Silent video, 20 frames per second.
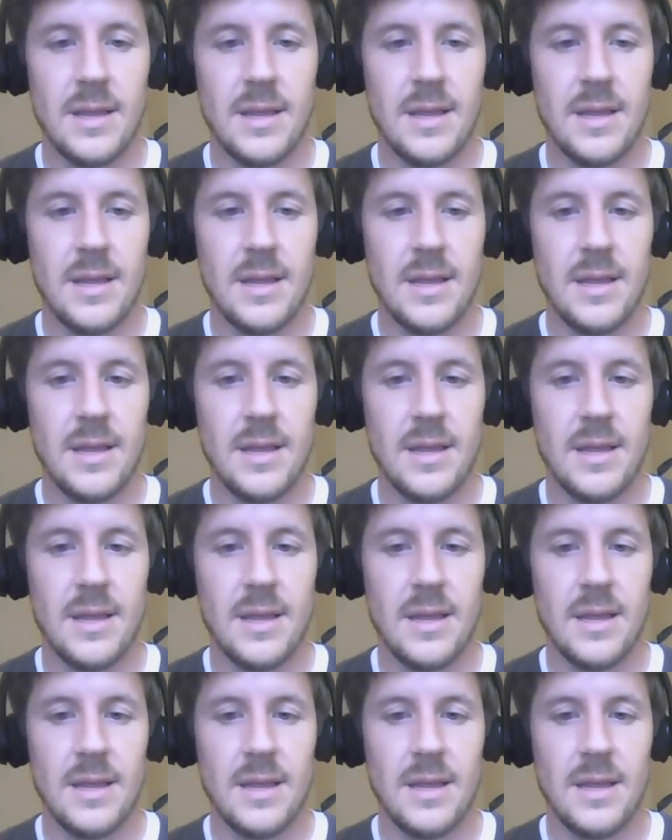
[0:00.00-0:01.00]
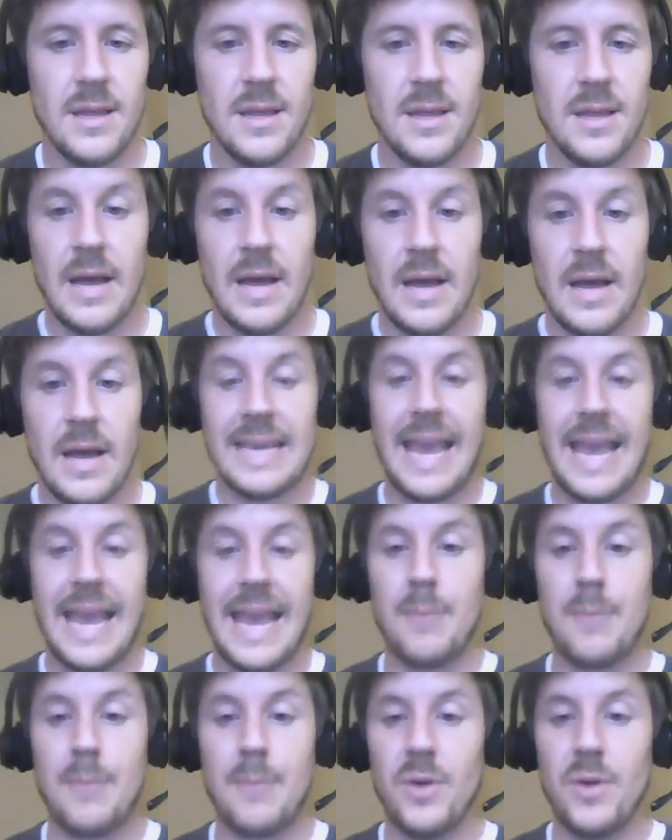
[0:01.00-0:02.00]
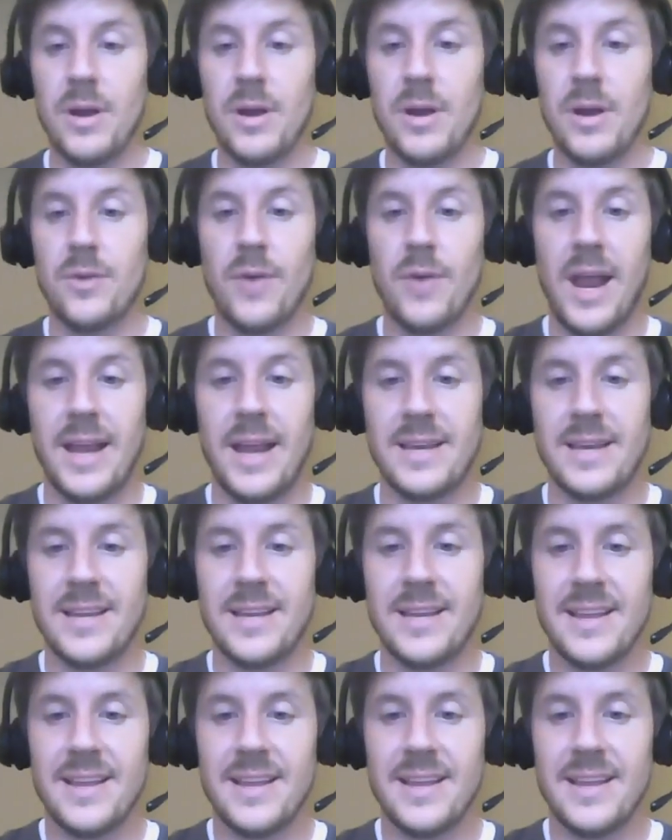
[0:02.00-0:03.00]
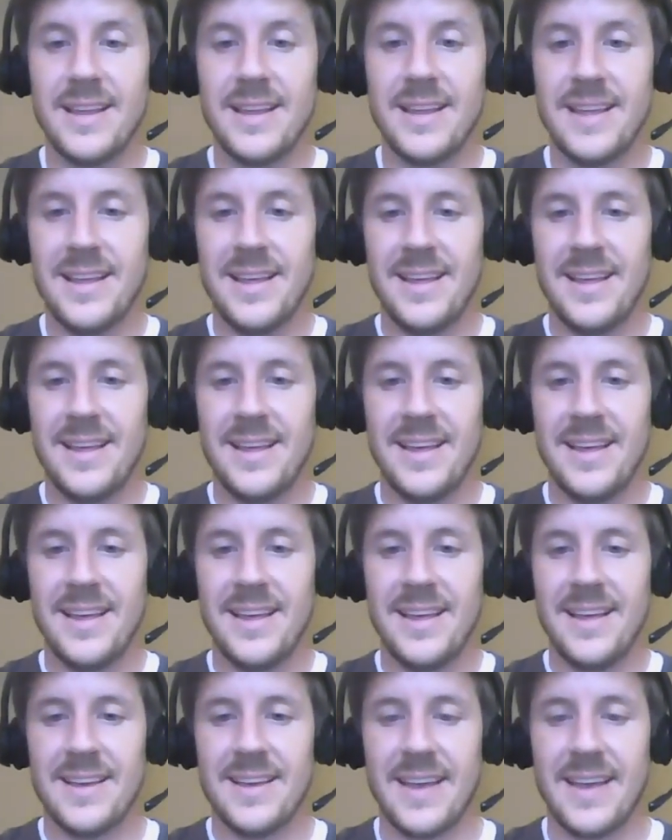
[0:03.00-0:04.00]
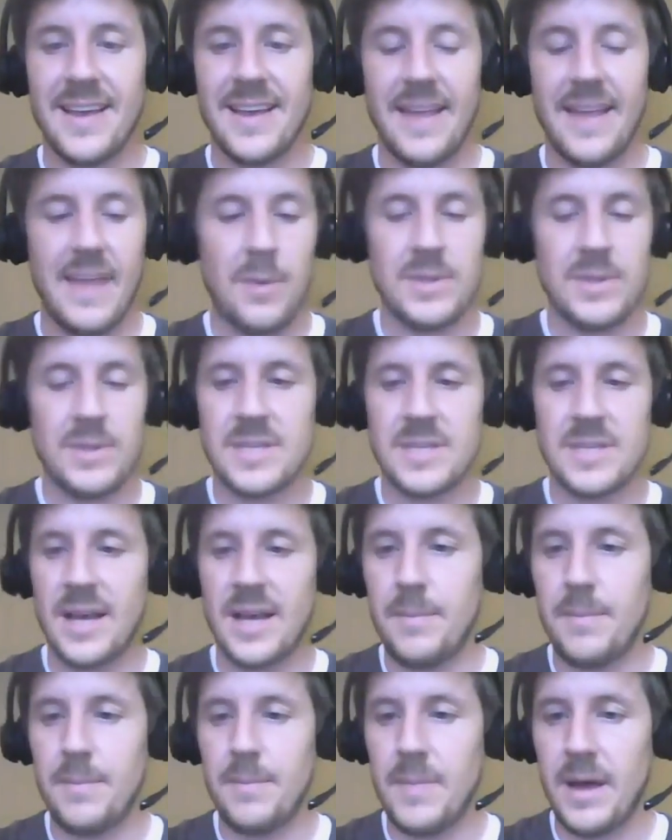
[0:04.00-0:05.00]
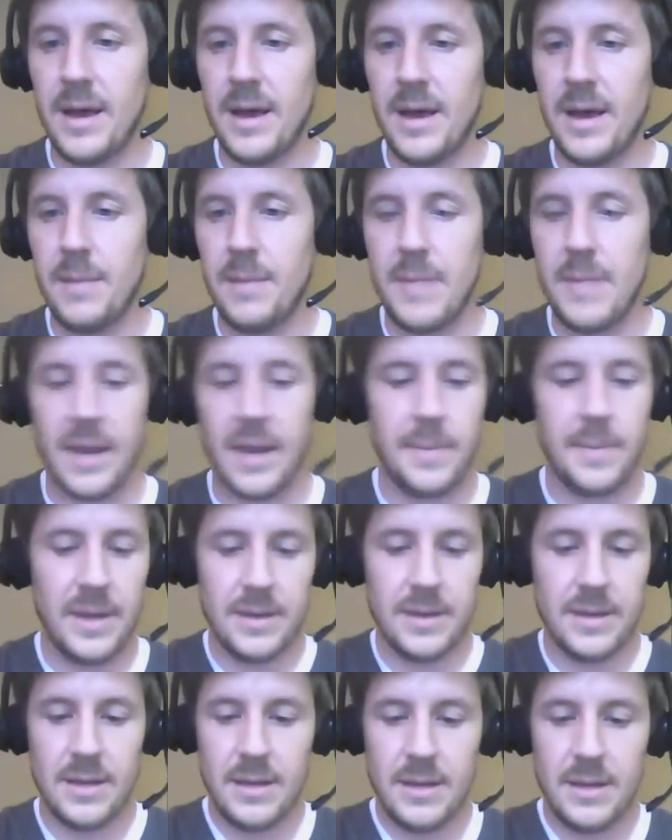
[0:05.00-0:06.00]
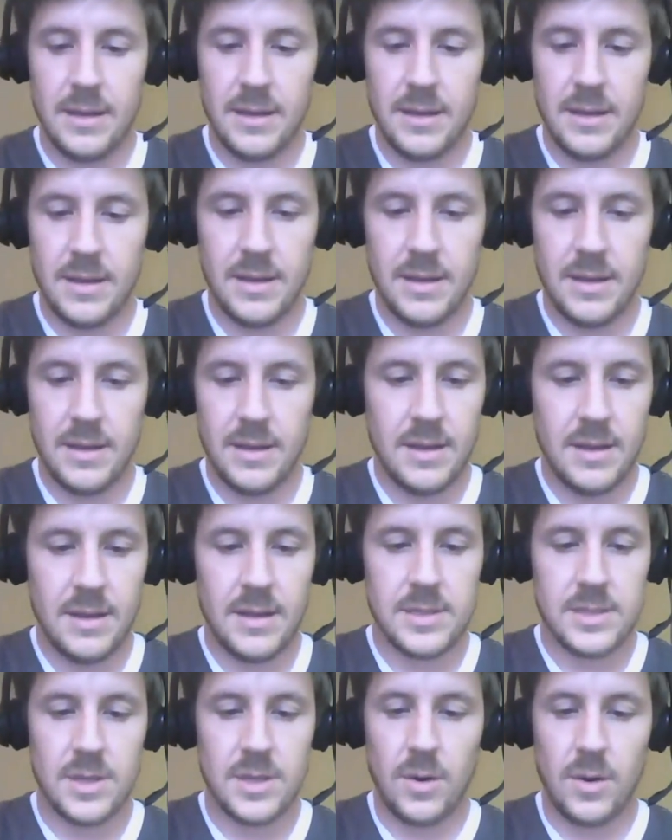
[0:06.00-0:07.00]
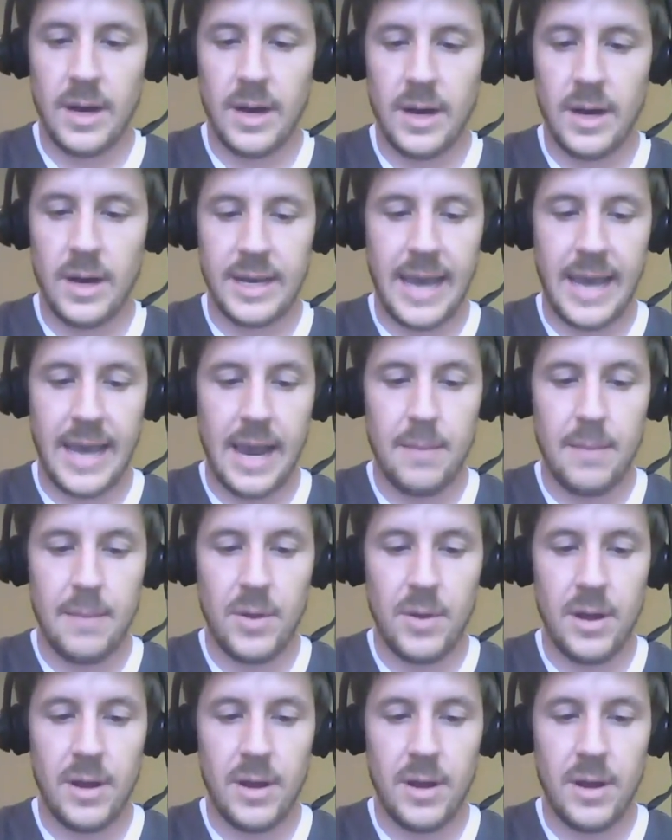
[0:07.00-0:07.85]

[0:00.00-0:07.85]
camera. A camera, great. Okay, that was uh, uh, Mehmet. So uh, yeah. camera.